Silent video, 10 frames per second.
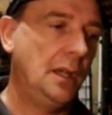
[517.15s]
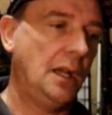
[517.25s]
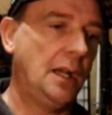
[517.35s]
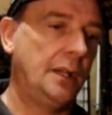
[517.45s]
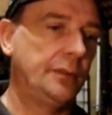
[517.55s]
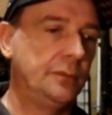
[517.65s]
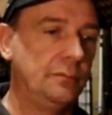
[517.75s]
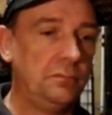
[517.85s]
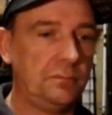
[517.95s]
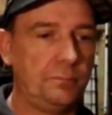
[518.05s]
and
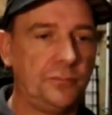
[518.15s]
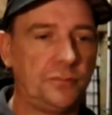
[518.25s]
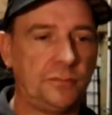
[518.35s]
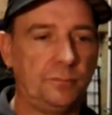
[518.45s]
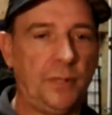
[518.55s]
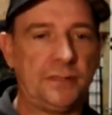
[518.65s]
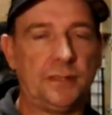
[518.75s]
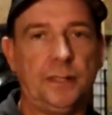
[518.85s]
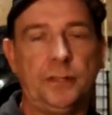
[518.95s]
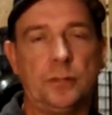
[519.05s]

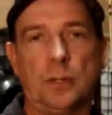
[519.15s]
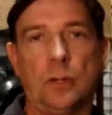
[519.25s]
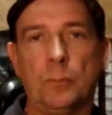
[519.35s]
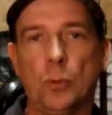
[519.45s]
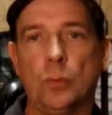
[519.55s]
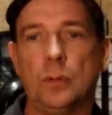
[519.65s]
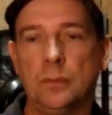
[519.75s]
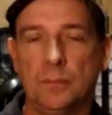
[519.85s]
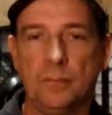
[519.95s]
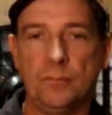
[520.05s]
basically do a lot more
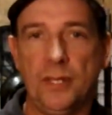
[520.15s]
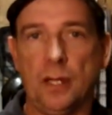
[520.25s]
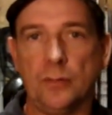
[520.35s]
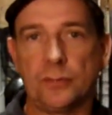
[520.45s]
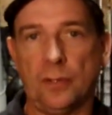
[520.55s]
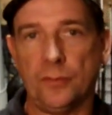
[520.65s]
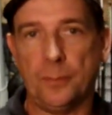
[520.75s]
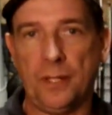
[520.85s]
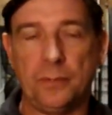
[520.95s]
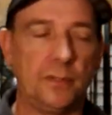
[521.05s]
videos on the
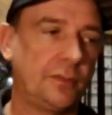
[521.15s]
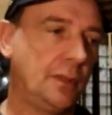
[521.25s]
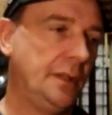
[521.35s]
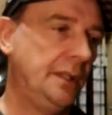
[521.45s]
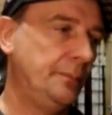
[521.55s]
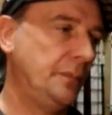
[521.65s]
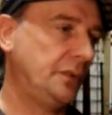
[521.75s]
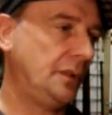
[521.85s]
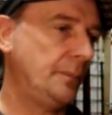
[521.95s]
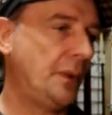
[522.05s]
boat. So it
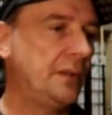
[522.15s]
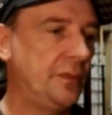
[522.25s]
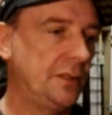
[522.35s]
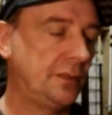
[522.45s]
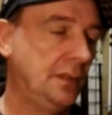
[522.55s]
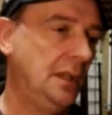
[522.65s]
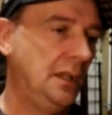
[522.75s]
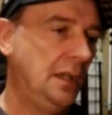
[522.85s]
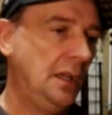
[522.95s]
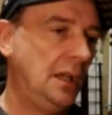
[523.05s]
kind of benefits
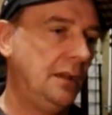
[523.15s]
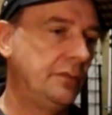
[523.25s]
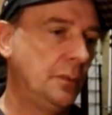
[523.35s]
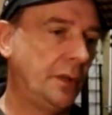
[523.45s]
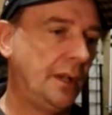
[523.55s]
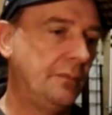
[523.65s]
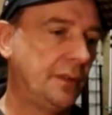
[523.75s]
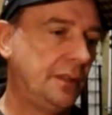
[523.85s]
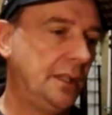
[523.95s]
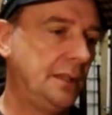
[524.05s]
everyone and
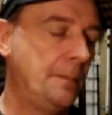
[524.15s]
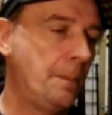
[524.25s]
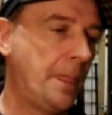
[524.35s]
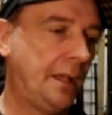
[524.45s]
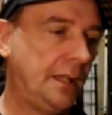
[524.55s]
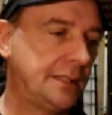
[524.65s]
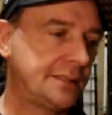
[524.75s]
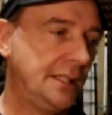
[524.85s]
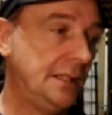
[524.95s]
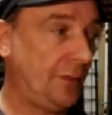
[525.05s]
everything. Now, like I
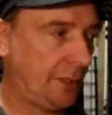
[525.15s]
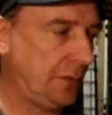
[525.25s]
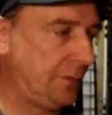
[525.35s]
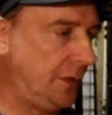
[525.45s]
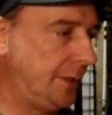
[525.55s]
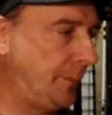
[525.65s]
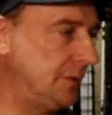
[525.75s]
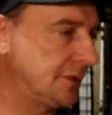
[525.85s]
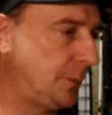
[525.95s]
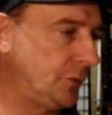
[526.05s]
say, if I could find a
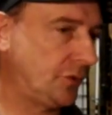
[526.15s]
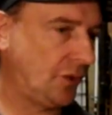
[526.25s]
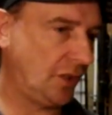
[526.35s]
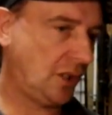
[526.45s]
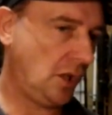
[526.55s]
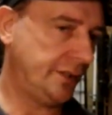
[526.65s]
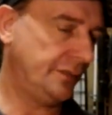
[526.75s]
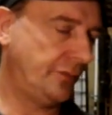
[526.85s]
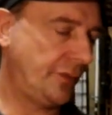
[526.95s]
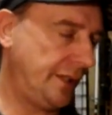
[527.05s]
boat sponsor kind
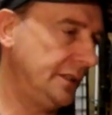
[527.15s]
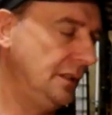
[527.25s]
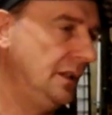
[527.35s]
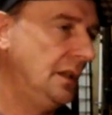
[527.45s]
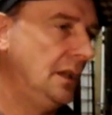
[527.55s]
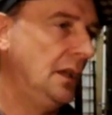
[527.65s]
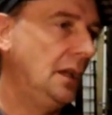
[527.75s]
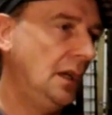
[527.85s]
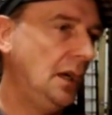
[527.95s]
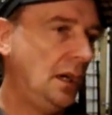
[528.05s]
of thing,
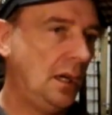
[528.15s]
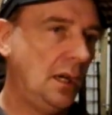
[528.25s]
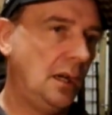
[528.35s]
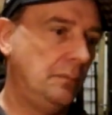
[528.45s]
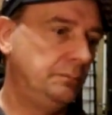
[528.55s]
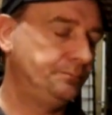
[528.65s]
that